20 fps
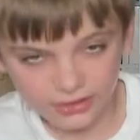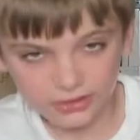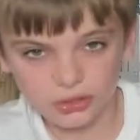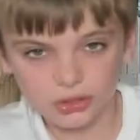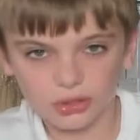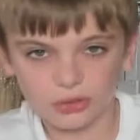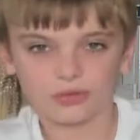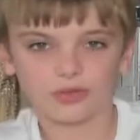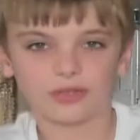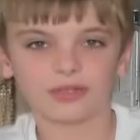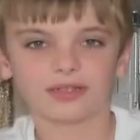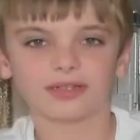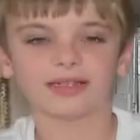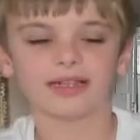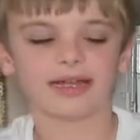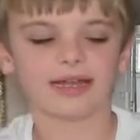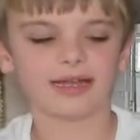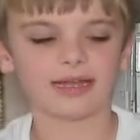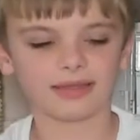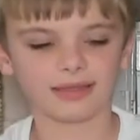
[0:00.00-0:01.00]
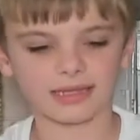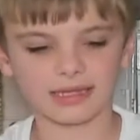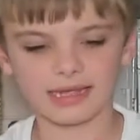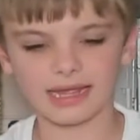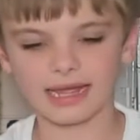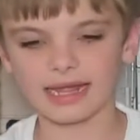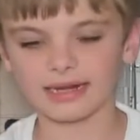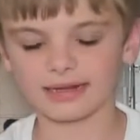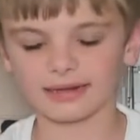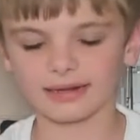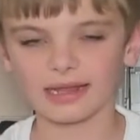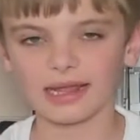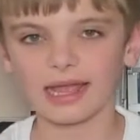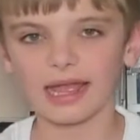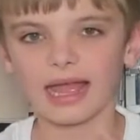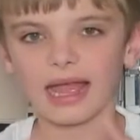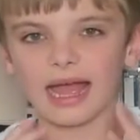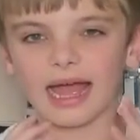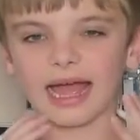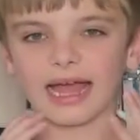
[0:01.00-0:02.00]
shooters at the end.
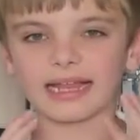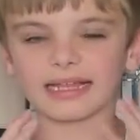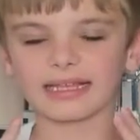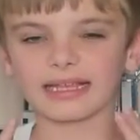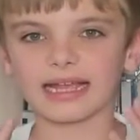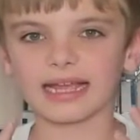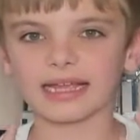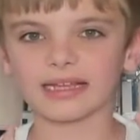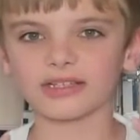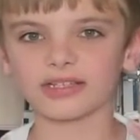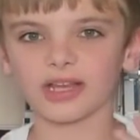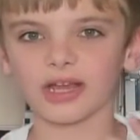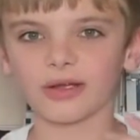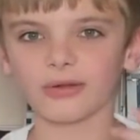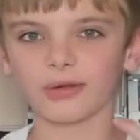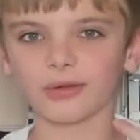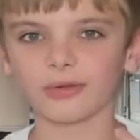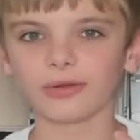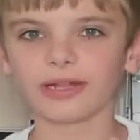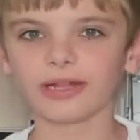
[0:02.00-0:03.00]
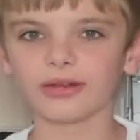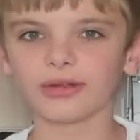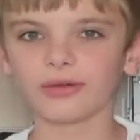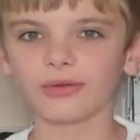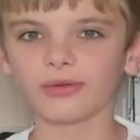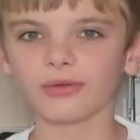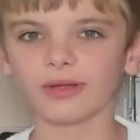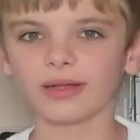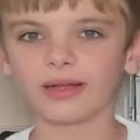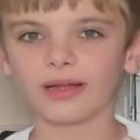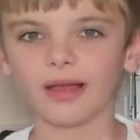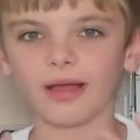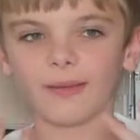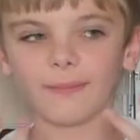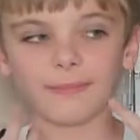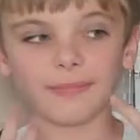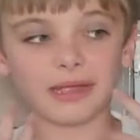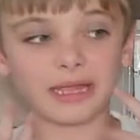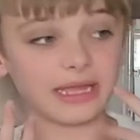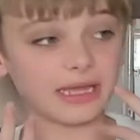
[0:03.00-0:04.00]
And yeah, so all in all,
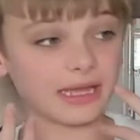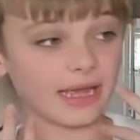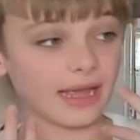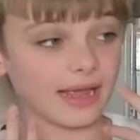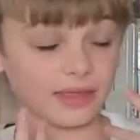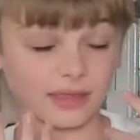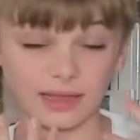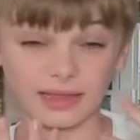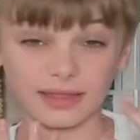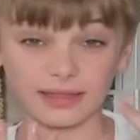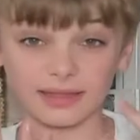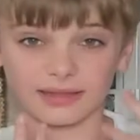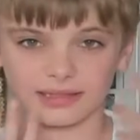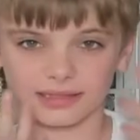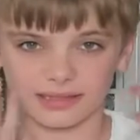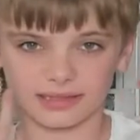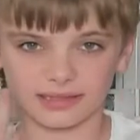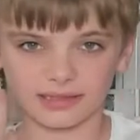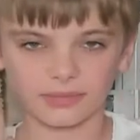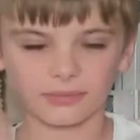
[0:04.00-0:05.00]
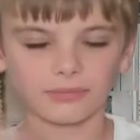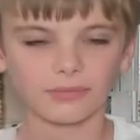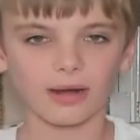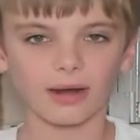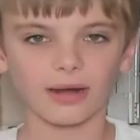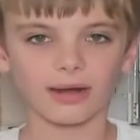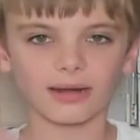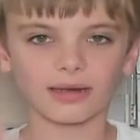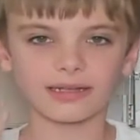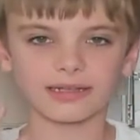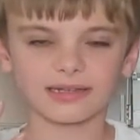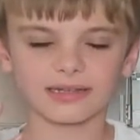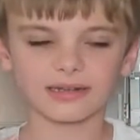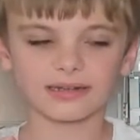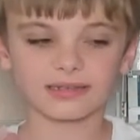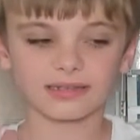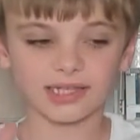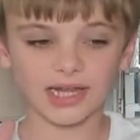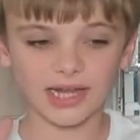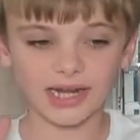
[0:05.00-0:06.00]
I think that this model is
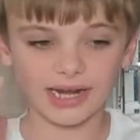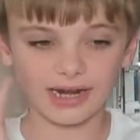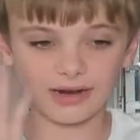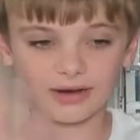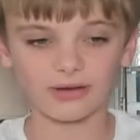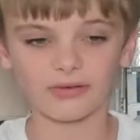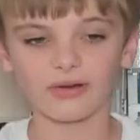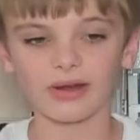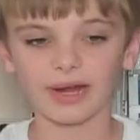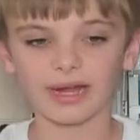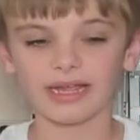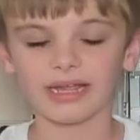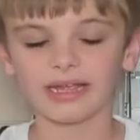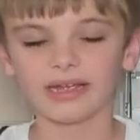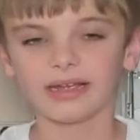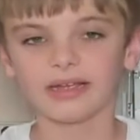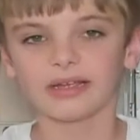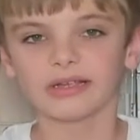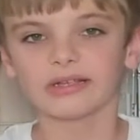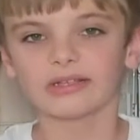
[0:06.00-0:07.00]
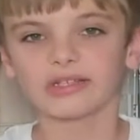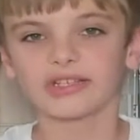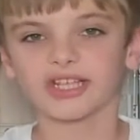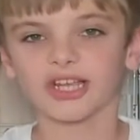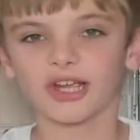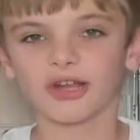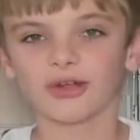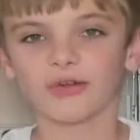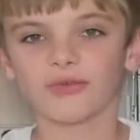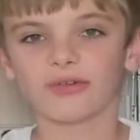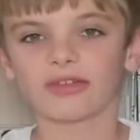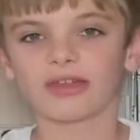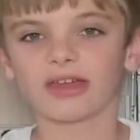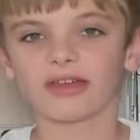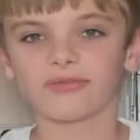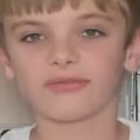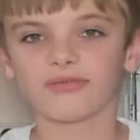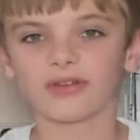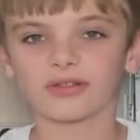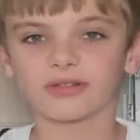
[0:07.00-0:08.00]
going to turn out great. So
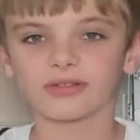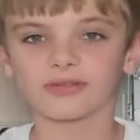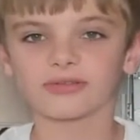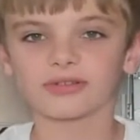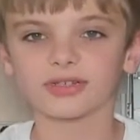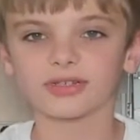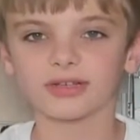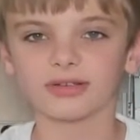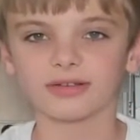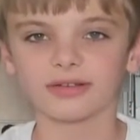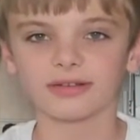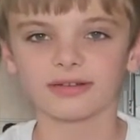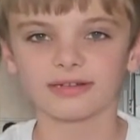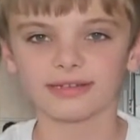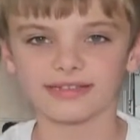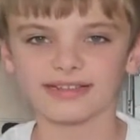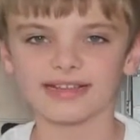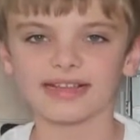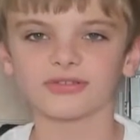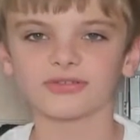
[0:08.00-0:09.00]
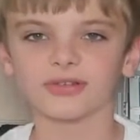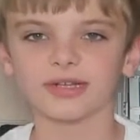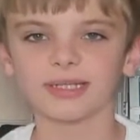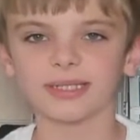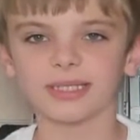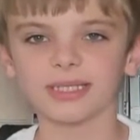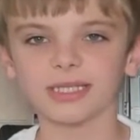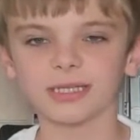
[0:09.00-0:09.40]
without further ado, let's get straight into